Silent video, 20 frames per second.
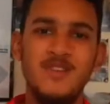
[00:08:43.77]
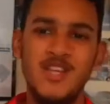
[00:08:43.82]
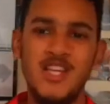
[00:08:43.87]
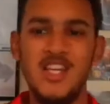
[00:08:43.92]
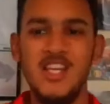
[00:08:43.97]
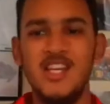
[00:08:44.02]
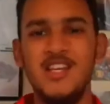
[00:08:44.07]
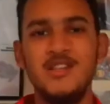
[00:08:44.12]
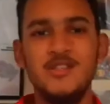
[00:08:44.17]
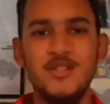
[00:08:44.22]

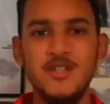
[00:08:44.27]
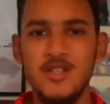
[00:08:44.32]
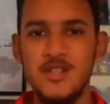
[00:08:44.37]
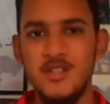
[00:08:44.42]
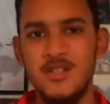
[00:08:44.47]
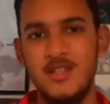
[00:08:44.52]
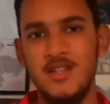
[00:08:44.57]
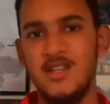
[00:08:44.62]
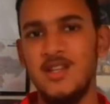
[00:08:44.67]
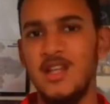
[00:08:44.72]

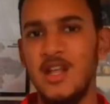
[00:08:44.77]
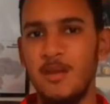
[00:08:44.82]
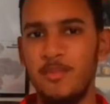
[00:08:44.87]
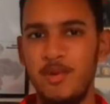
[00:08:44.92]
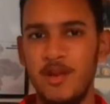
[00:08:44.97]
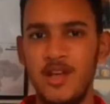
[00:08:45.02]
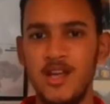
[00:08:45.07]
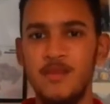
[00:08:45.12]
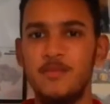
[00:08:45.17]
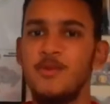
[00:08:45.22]
interested in their
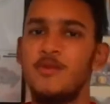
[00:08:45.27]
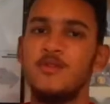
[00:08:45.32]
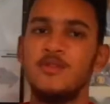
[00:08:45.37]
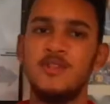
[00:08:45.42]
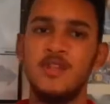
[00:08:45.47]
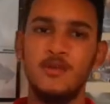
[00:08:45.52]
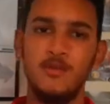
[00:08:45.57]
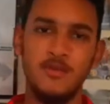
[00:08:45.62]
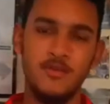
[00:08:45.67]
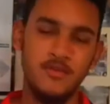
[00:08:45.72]
play because
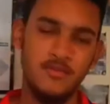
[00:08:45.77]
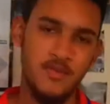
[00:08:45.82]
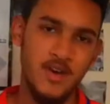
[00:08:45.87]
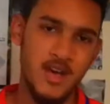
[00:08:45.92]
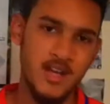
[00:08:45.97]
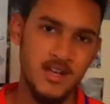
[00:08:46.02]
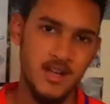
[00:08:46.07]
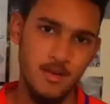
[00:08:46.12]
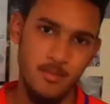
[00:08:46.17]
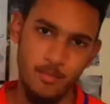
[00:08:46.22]
they're gonna
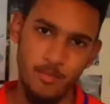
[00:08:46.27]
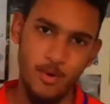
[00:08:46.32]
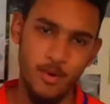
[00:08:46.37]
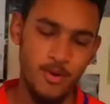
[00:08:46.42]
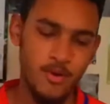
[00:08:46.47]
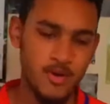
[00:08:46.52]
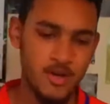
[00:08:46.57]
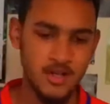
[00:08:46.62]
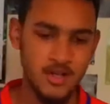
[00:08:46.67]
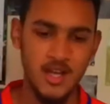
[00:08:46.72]
find them
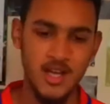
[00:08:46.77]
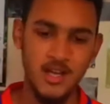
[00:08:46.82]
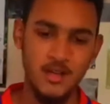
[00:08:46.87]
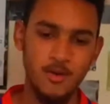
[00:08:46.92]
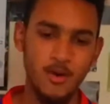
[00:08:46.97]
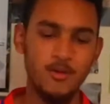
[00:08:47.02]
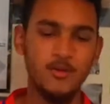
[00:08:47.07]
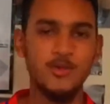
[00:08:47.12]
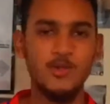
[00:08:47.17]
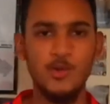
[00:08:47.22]
boring. They
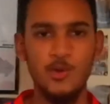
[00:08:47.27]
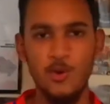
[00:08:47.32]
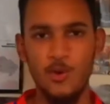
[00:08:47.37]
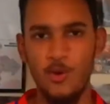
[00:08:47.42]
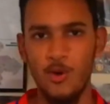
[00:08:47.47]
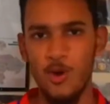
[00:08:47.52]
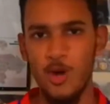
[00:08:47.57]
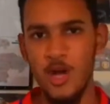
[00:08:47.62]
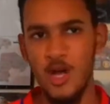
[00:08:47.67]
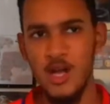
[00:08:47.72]
don't
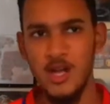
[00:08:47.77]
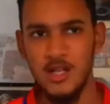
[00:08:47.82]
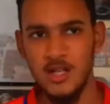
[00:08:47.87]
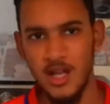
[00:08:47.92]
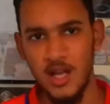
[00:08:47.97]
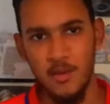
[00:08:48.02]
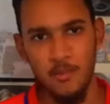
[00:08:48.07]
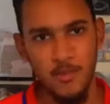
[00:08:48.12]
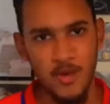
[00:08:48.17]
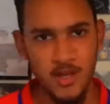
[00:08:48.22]
score
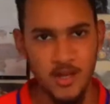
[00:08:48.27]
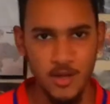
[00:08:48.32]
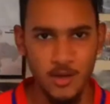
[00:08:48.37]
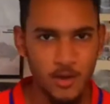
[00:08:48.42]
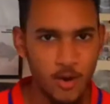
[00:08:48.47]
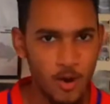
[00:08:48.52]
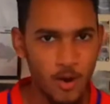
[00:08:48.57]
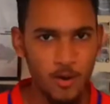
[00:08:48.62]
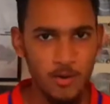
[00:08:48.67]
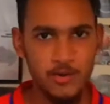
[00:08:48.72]
that many
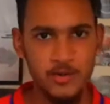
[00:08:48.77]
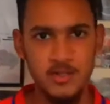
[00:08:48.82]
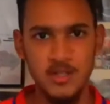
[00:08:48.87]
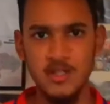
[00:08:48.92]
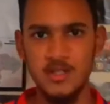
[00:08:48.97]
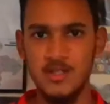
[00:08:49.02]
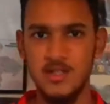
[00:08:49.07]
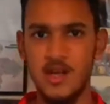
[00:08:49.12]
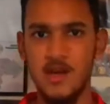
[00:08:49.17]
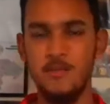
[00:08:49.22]
goals in
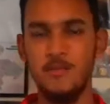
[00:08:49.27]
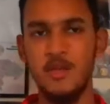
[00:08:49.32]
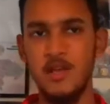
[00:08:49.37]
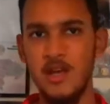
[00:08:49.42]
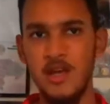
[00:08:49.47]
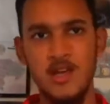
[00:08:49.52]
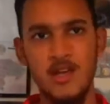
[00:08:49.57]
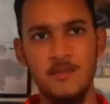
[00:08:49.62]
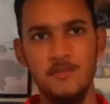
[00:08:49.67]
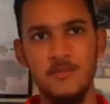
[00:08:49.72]
some
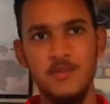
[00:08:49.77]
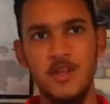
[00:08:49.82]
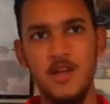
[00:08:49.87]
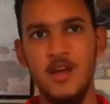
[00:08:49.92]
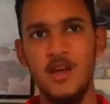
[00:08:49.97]
games.